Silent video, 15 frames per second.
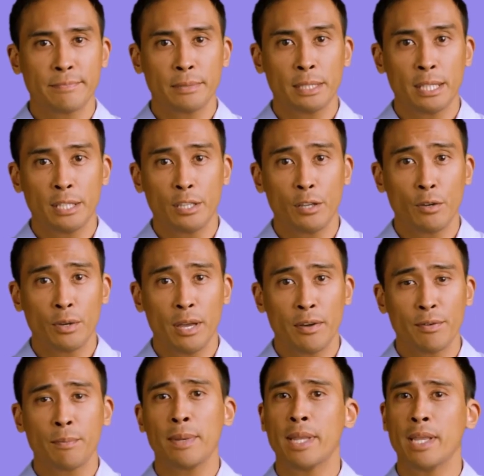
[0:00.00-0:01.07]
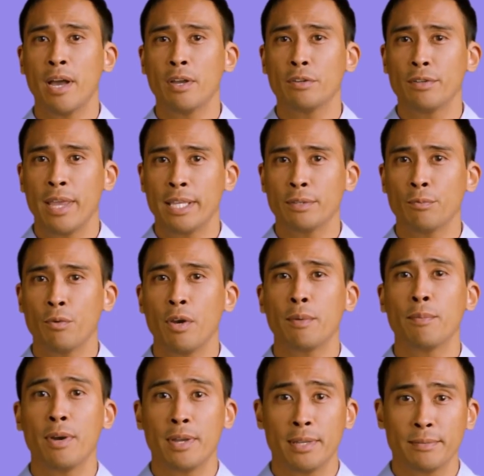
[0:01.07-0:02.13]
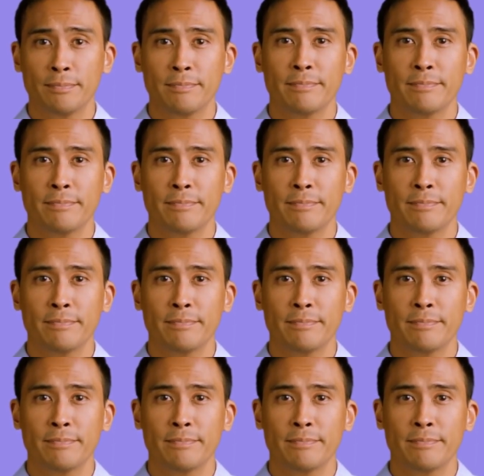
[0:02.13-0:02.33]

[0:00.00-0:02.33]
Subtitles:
Secure Government Contracts Workbook.